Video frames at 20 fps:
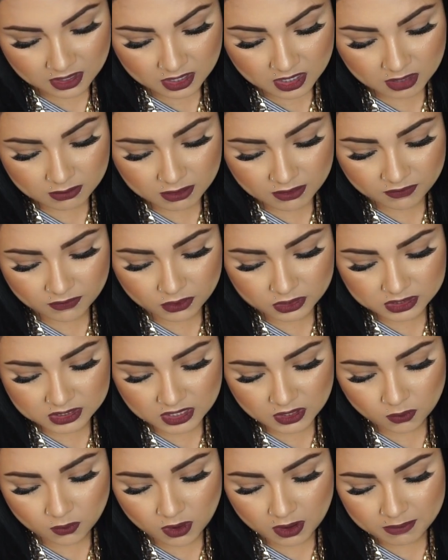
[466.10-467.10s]
number
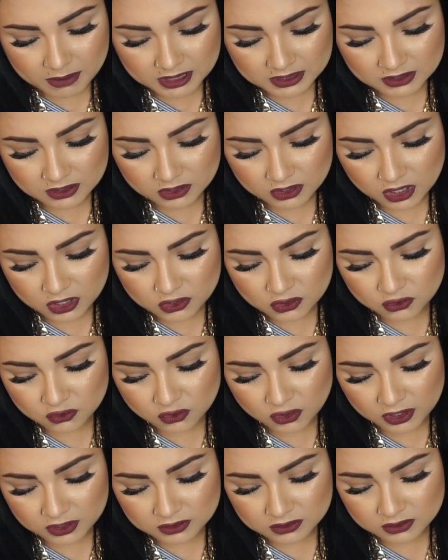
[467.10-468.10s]
14 what message are you
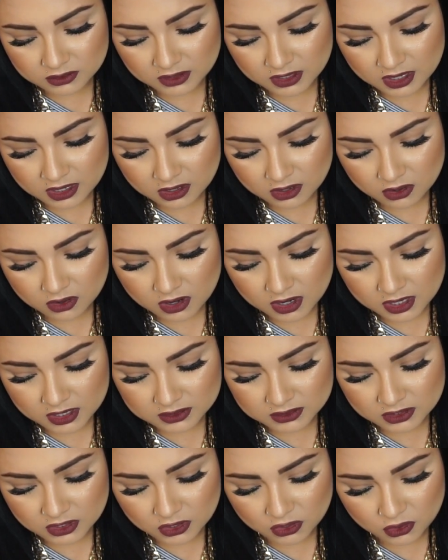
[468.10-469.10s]
trying to get
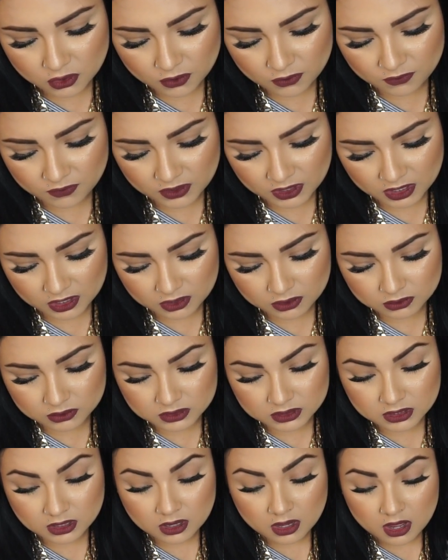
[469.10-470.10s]
across in your
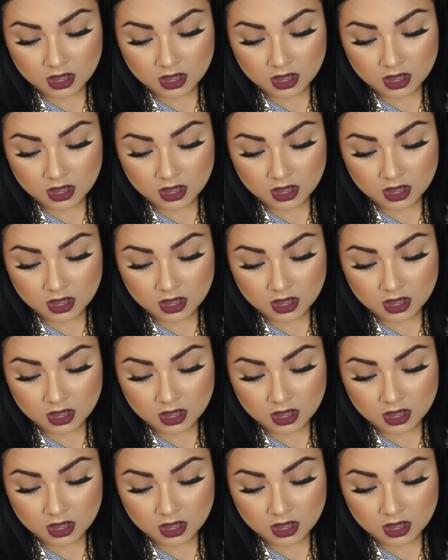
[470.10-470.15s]
videos